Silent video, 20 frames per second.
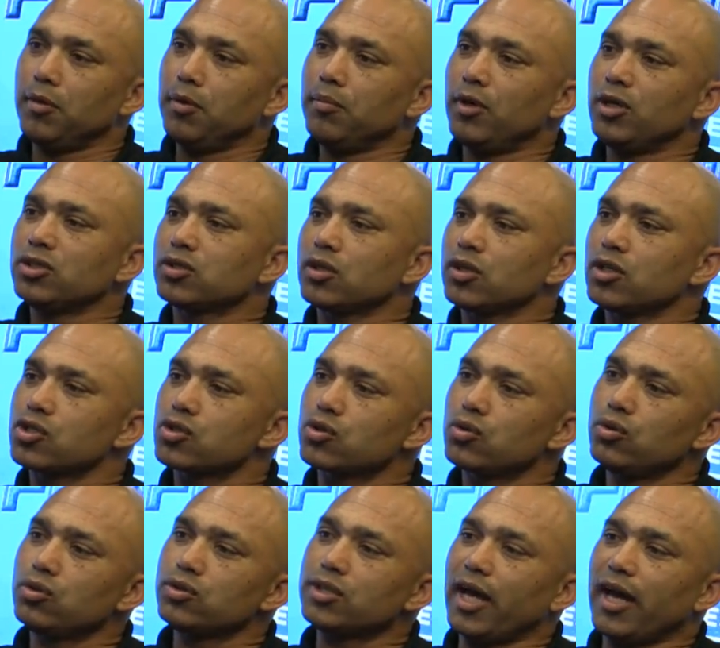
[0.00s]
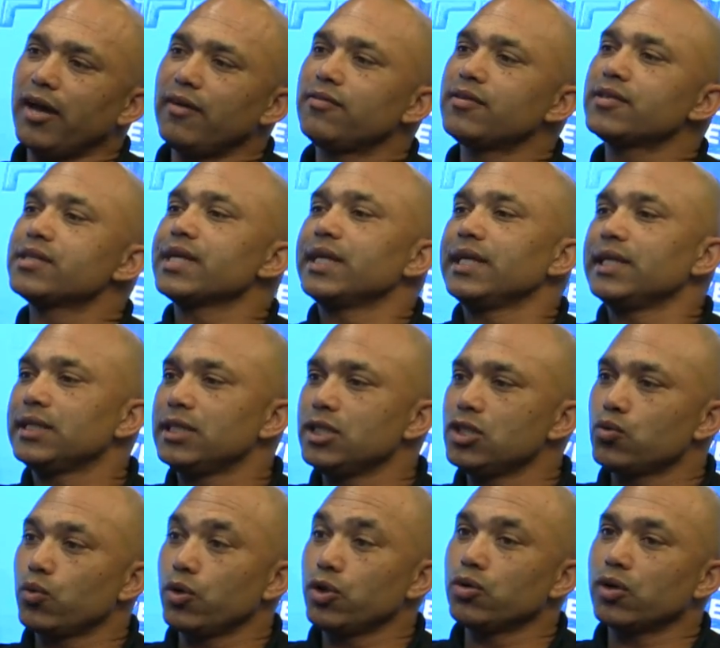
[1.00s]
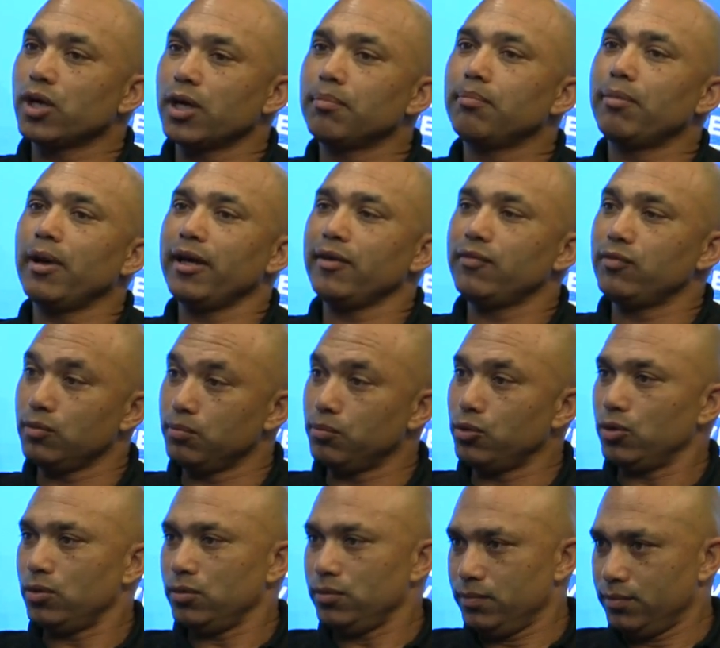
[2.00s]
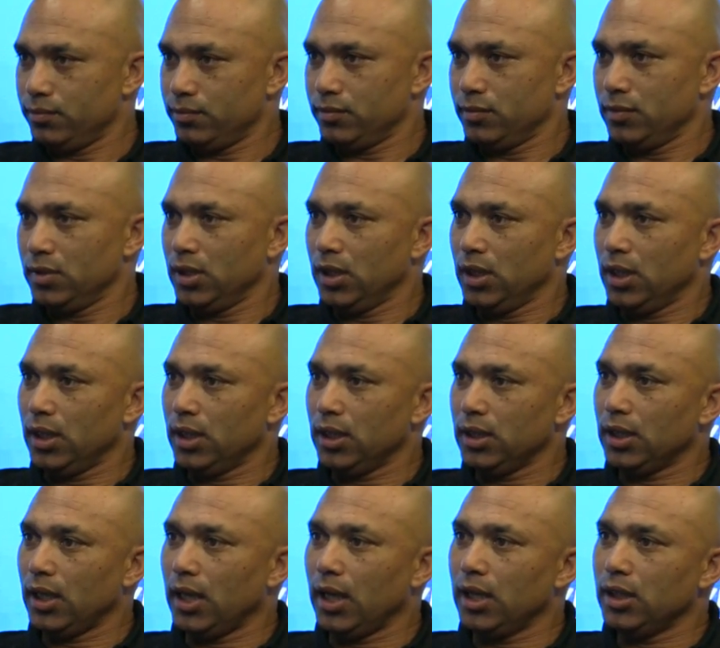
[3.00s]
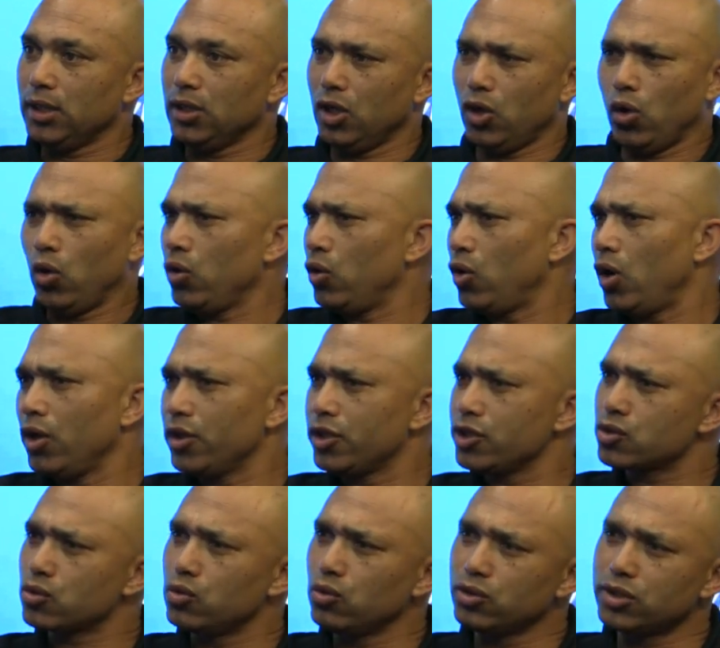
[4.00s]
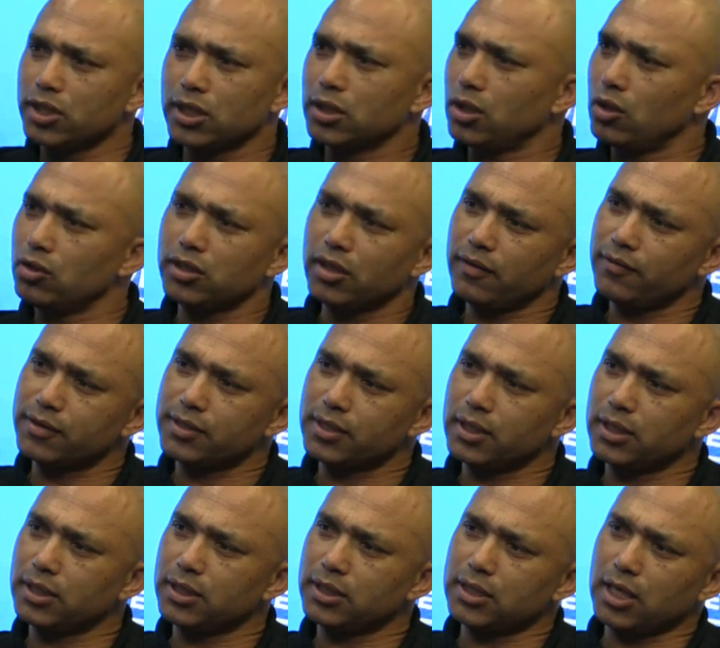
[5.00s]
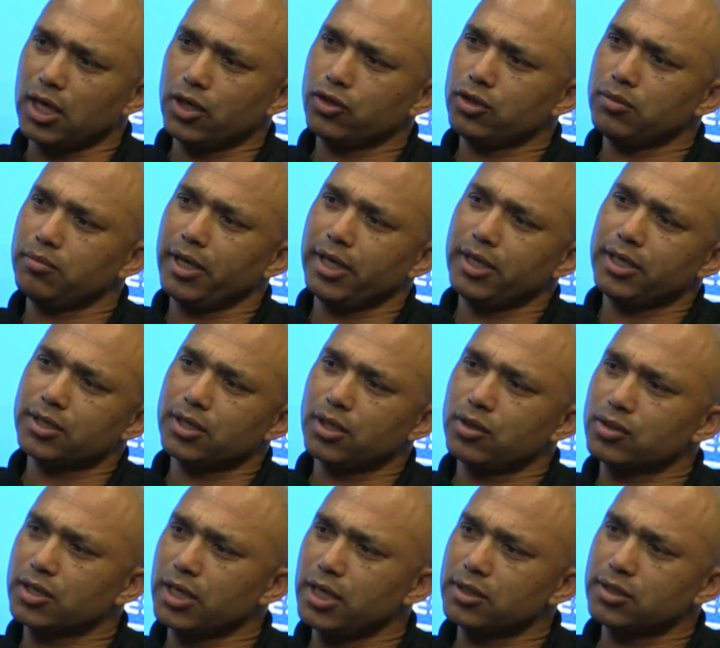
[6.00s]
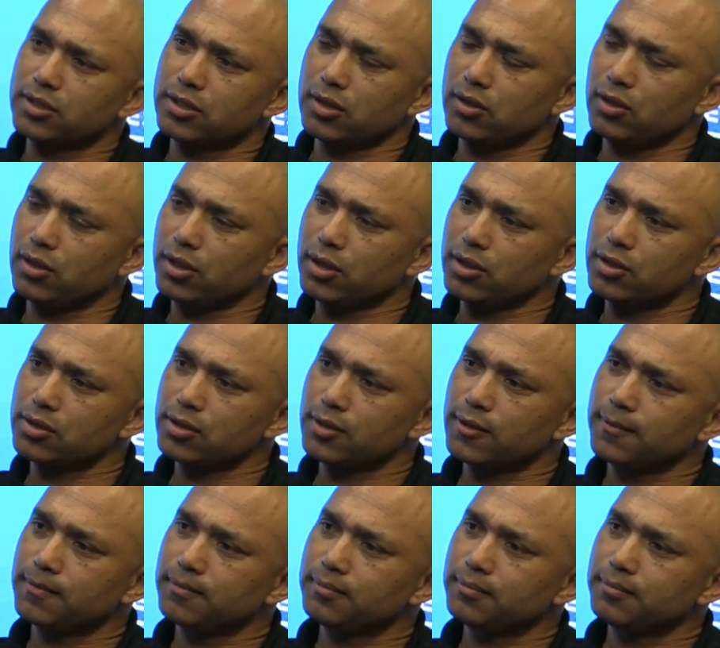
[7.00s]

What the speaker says: Most of the schools have facilities where you can play football. Or are there schools that don't have facilities? How do you manage those kinds of scenarios?